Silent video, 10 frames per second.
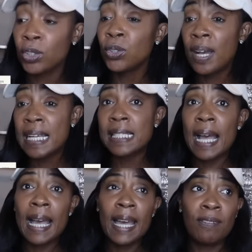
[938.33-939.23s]
You guys,
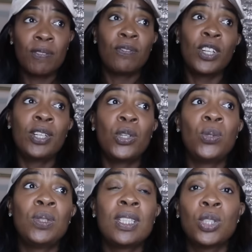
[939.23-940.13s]
I have a friend
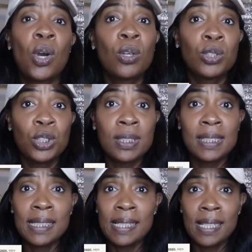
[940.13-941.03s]
who does
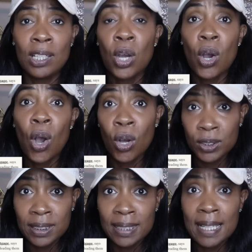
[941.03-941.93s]
auctions in
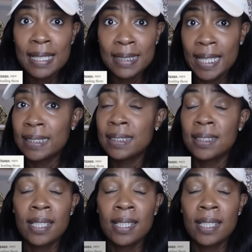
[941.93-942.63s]
Austin, Texas.